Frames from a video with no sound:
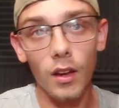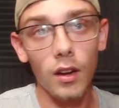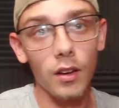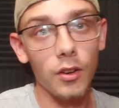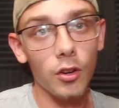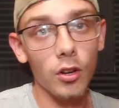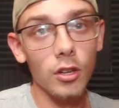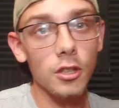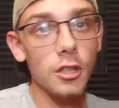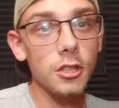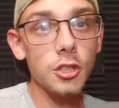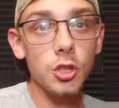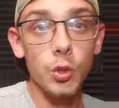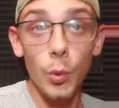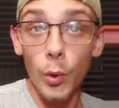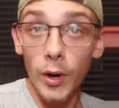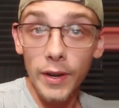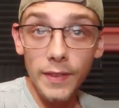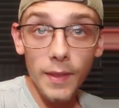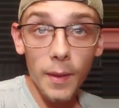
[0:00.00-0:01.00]
You're in
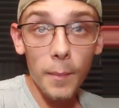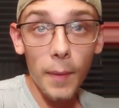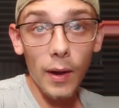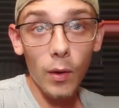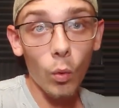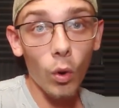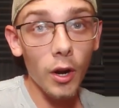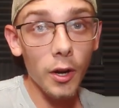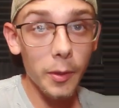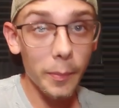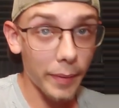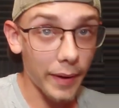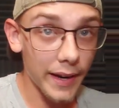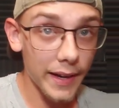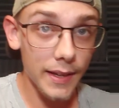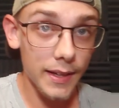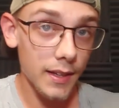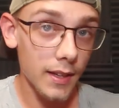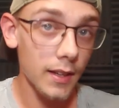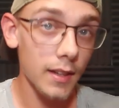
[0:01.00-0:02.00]
Detroit, they might want your
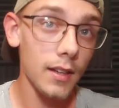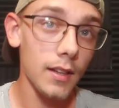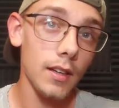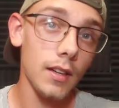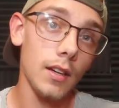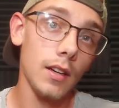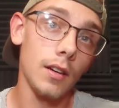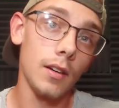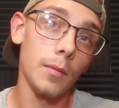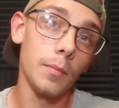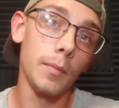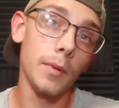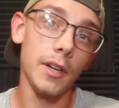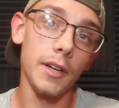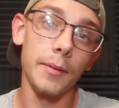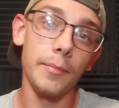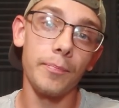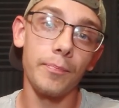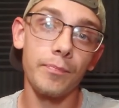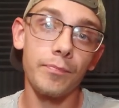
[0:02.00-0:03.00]
bike.
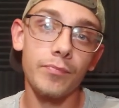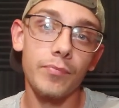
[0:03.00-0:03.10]
But